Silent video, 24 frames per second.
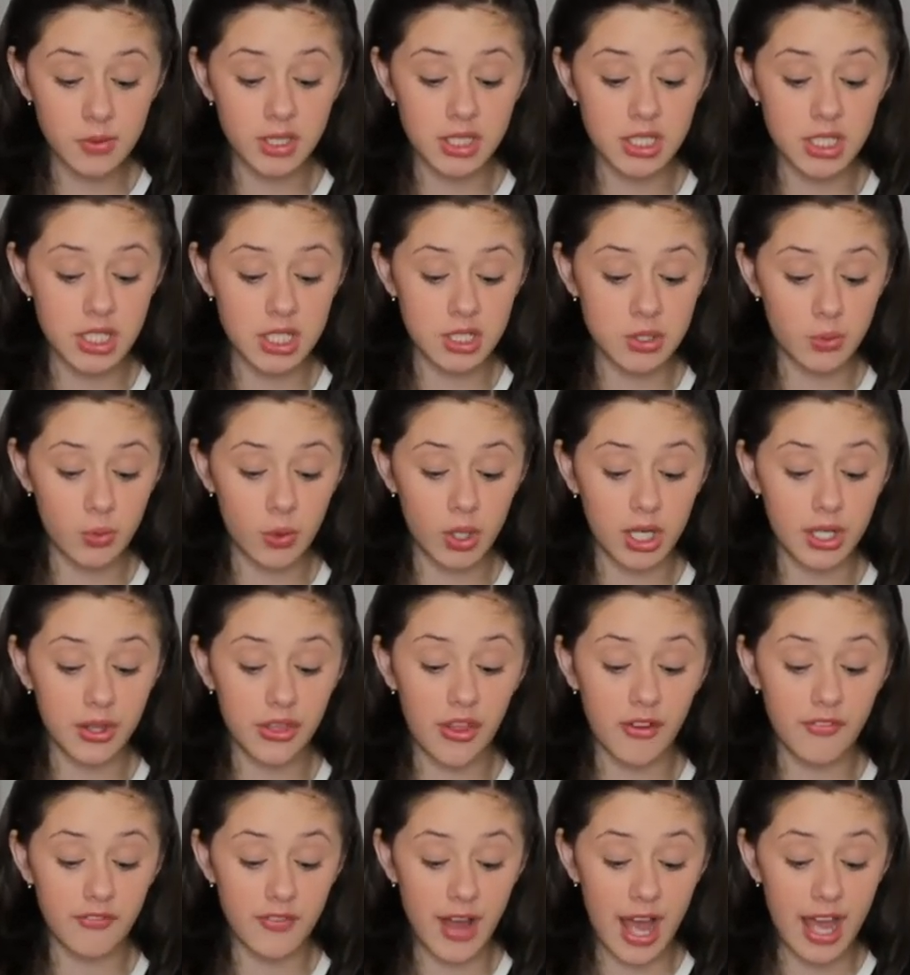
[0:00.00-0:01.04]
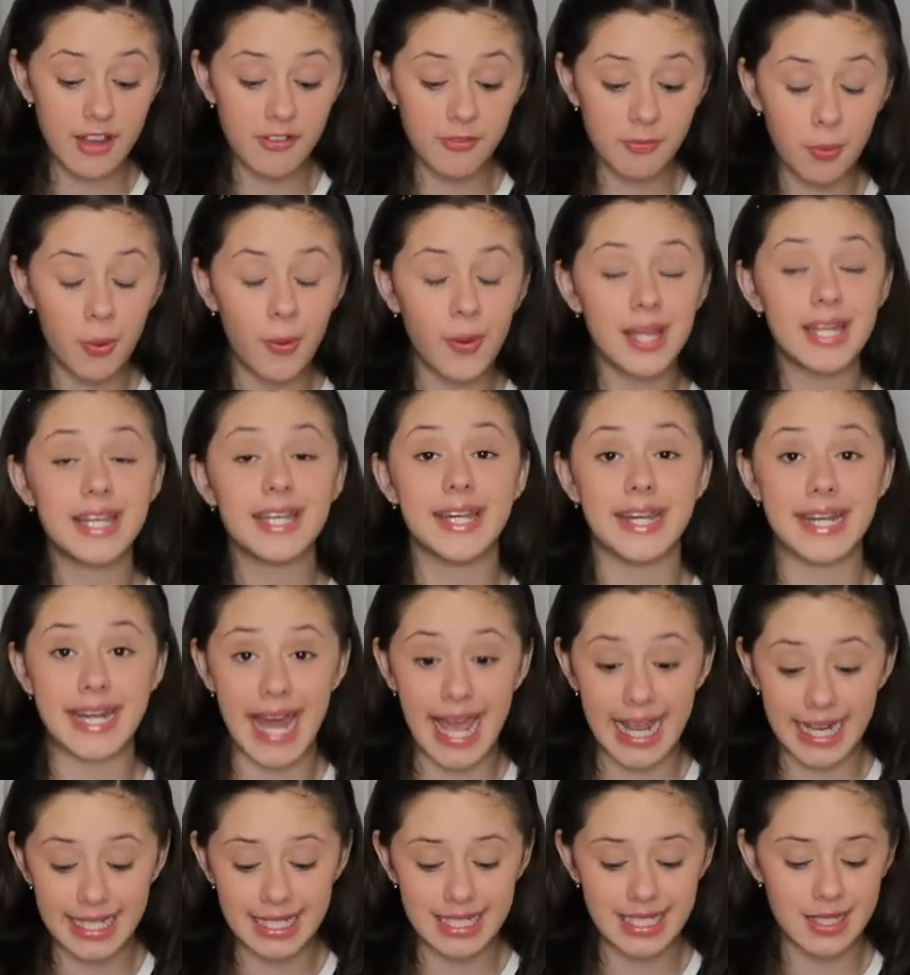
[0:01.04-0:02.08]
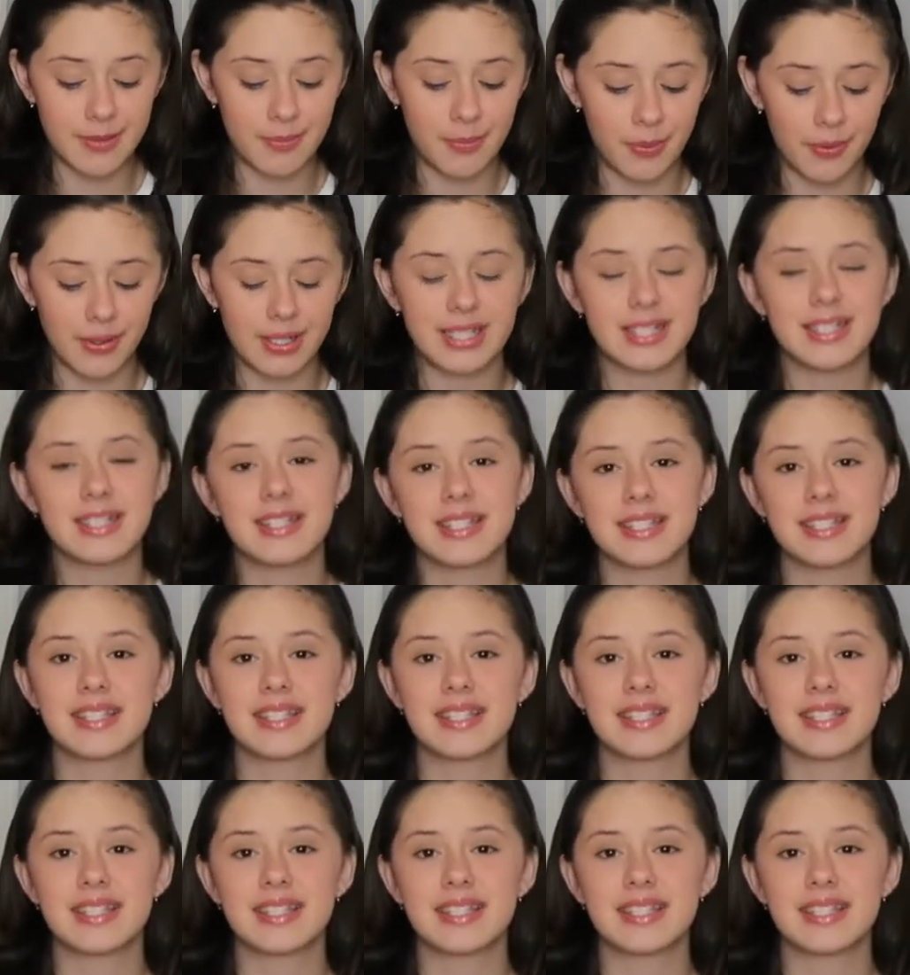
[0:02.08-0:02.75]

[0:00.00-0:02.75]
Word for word: which is worth 5.90 points.